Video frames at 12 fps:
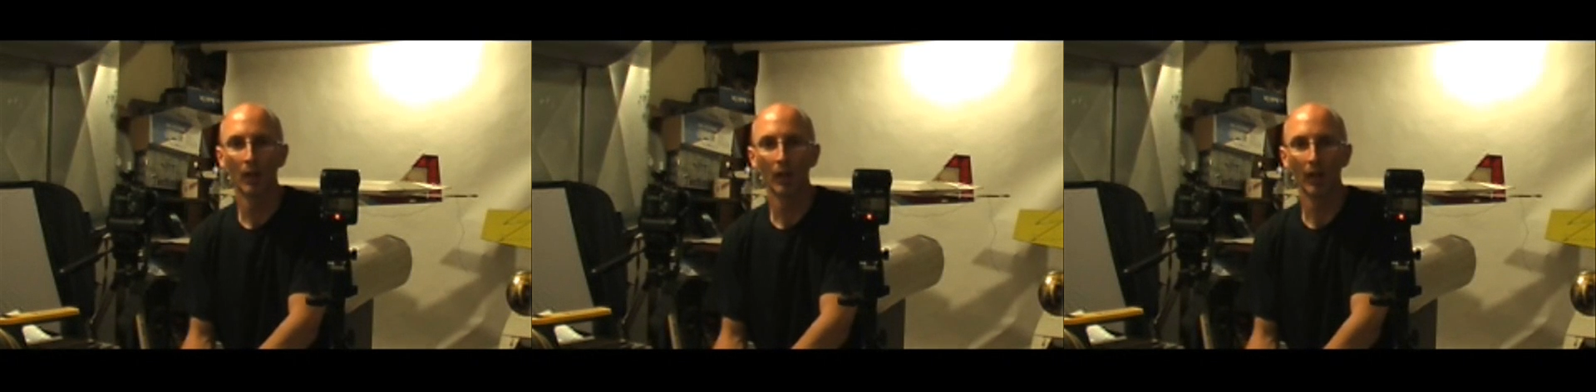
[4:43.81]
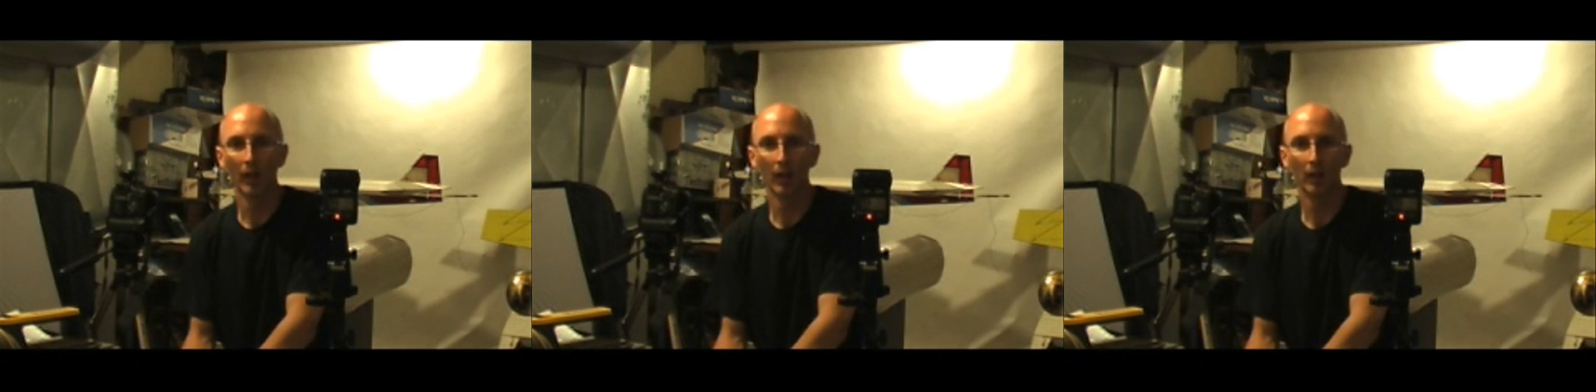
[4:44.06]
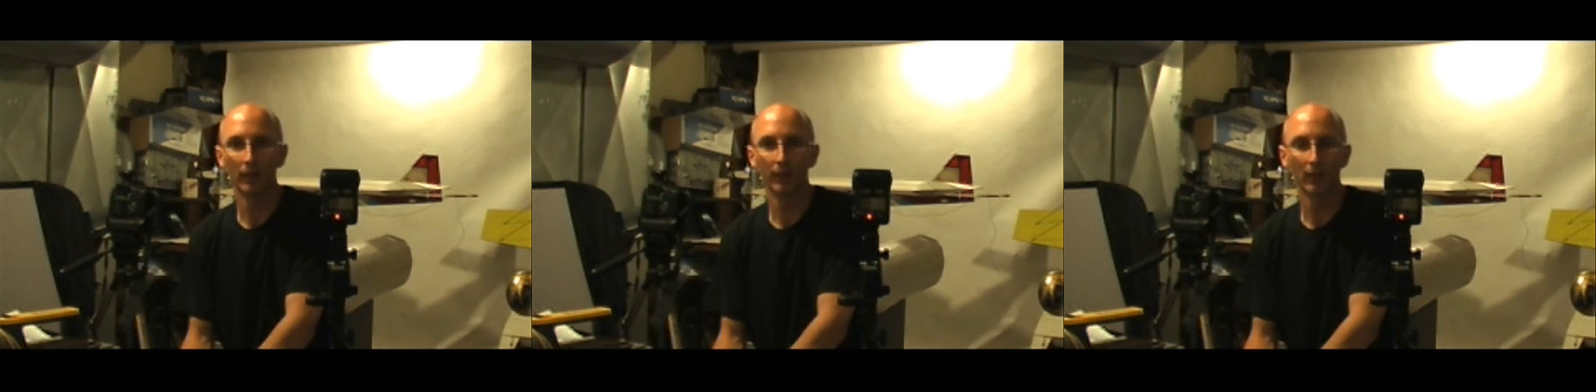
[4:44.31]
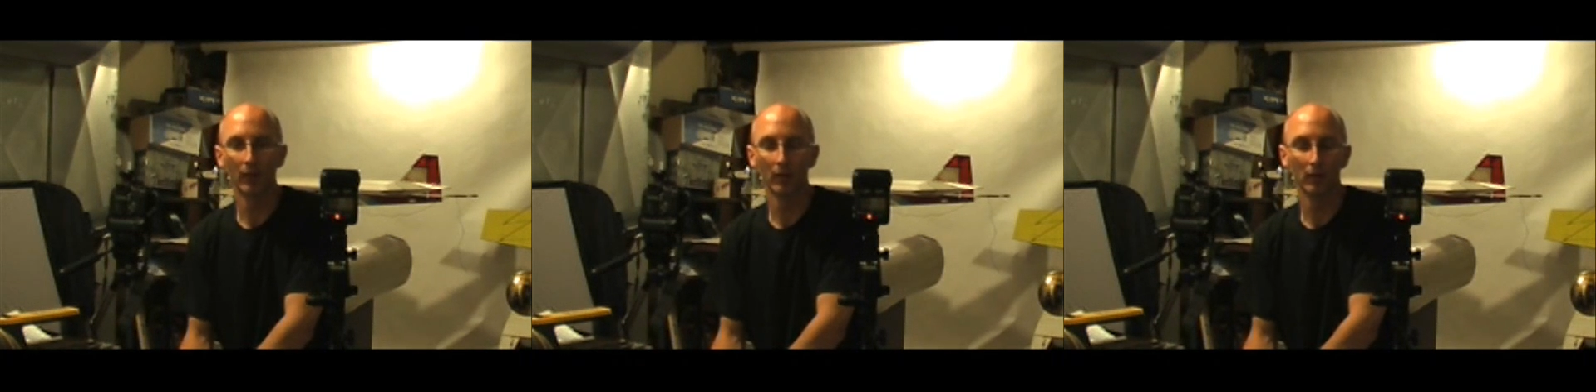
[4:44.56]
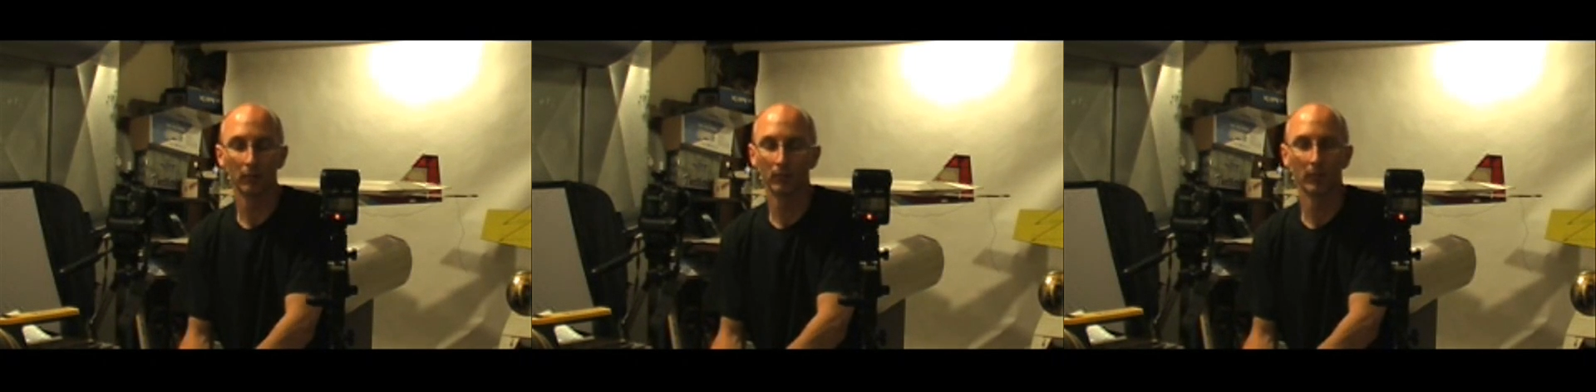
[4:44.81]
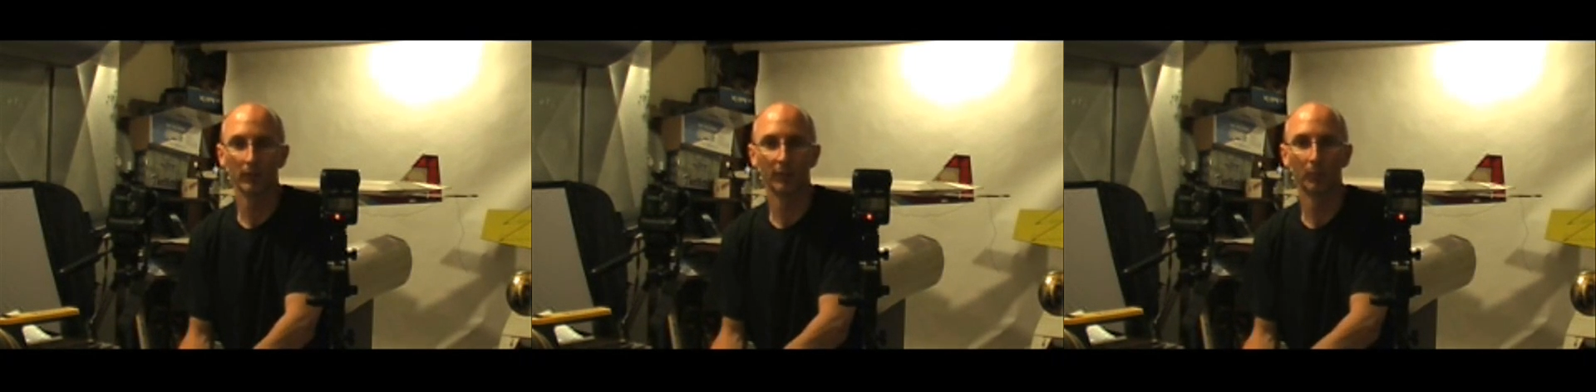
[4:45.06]
and
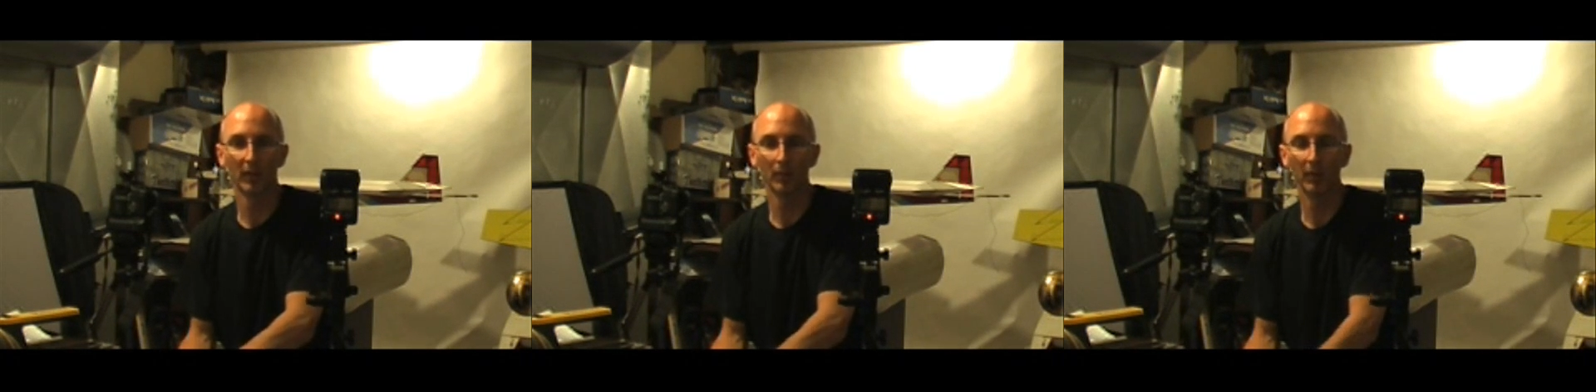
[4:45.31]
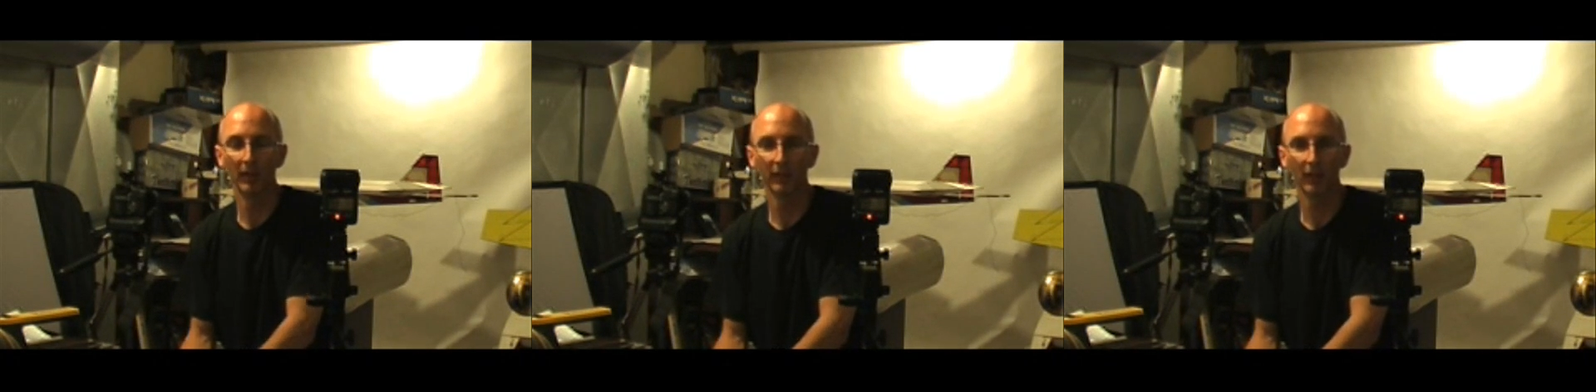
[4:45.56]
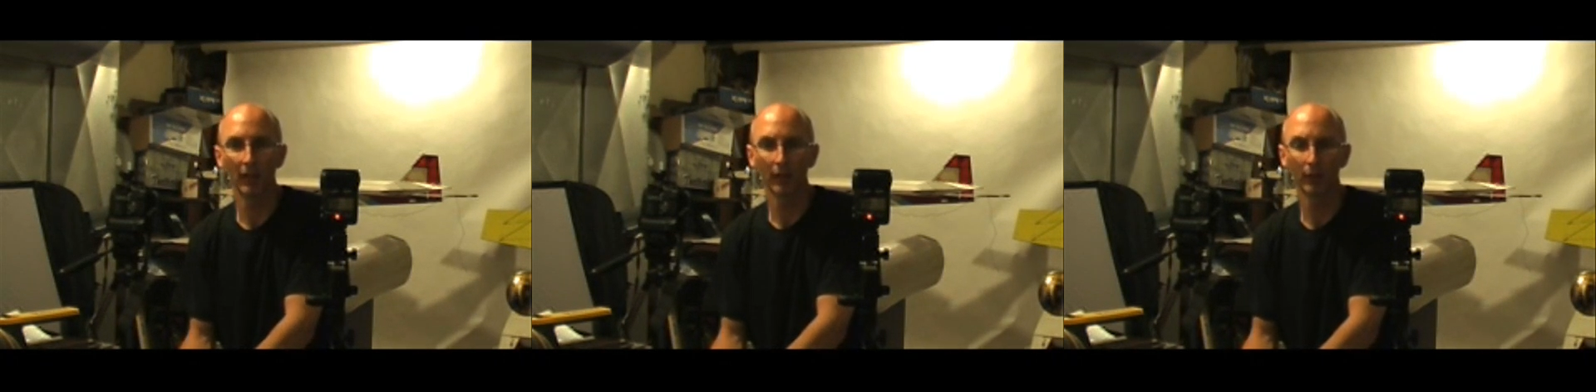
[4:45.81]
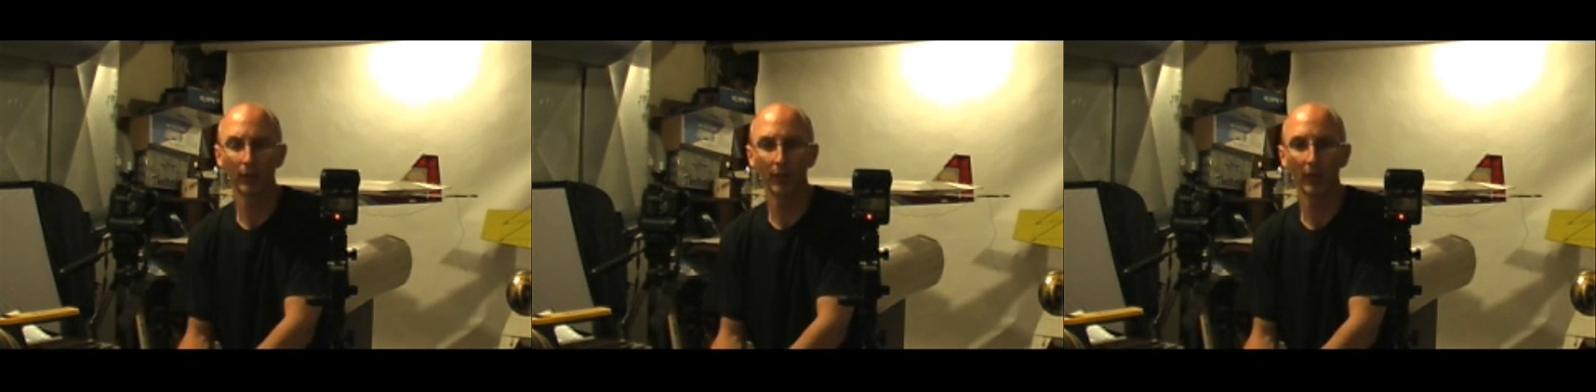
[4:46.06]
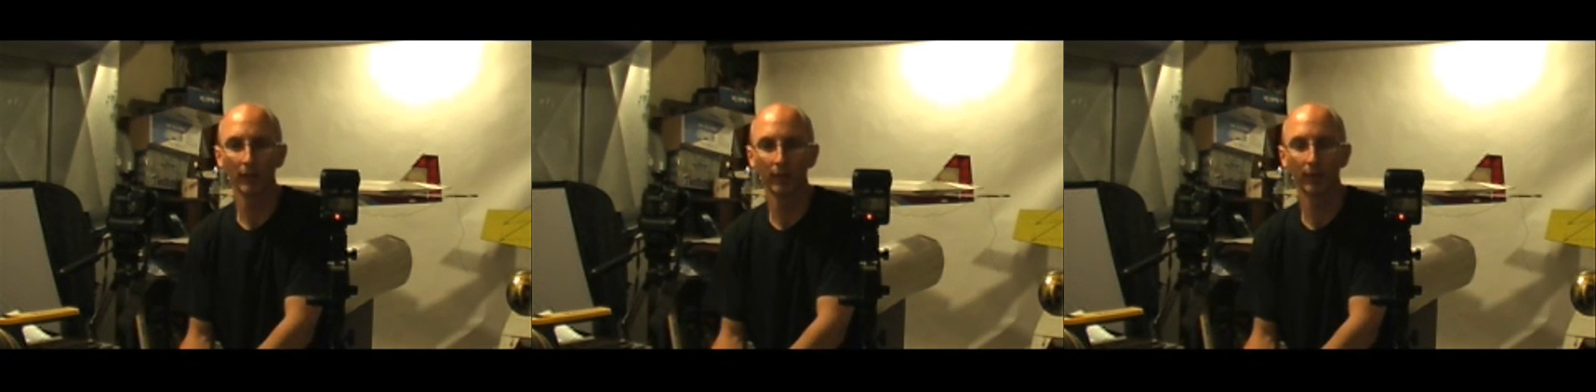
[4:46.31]
it's a pretty basic exercise,